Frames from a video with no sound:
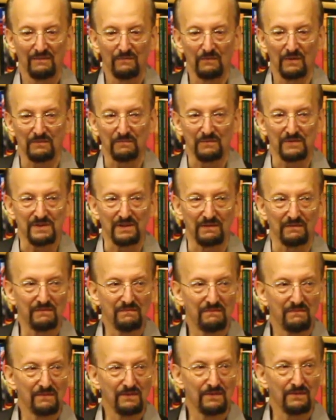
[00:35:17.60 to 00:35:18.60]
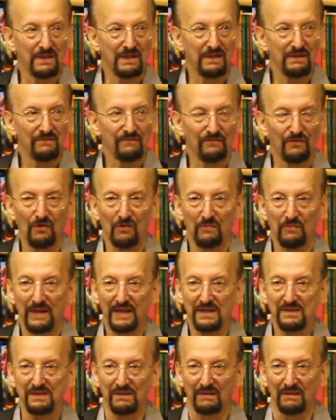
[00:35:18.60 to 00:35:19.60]
what was it, 3-4
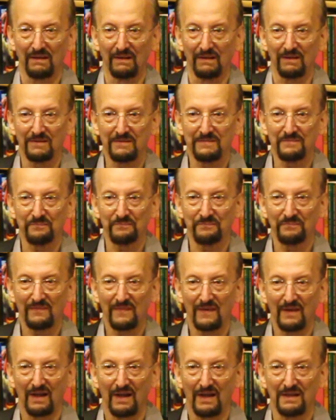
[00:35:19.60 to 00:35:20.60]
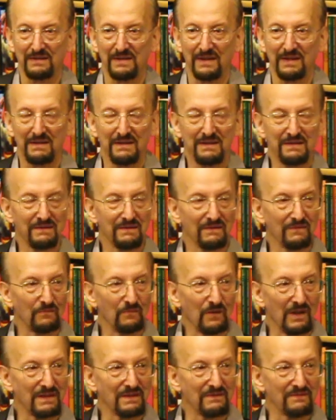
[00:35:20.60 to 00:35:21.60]
weeks ago, I did
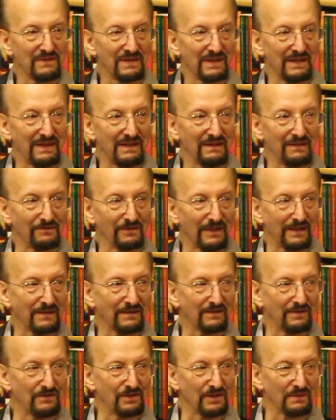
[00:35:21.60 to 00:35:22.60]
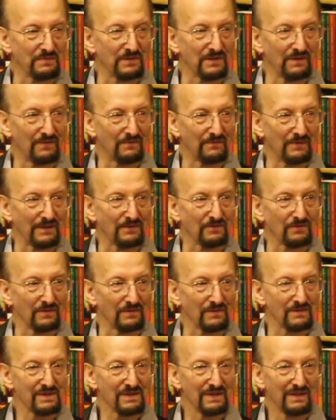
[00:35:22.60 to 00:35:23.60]
one of the Greco-Egyptian
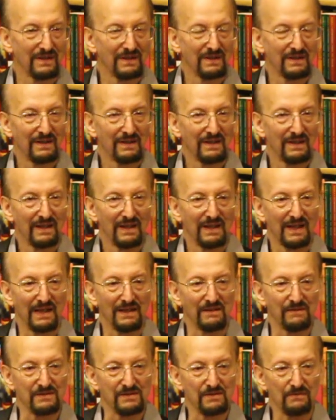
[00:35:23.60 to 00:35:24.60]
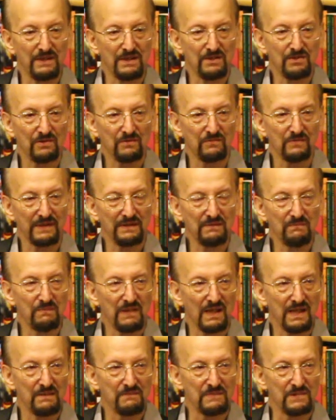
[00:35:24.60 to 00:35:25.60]
rituals. And it was a ritual written
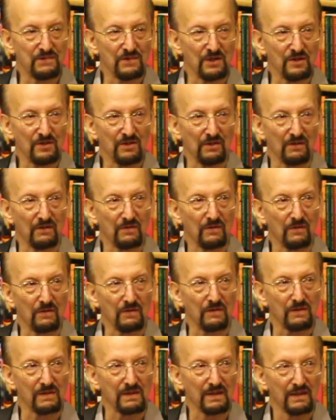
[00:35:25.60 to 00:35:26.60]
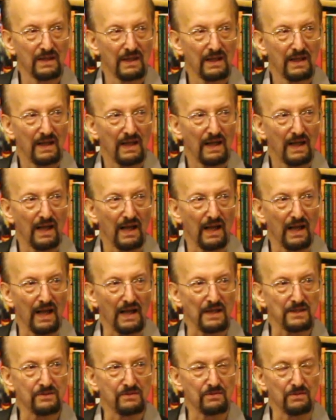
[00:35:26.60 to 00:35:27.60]
by a magician called
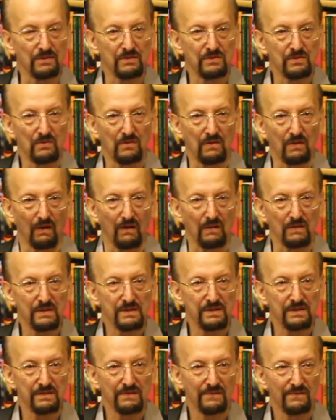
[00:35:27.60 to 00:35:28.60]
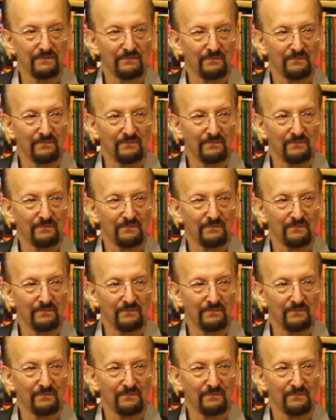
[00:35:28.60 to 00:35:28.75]
Astrasoukos.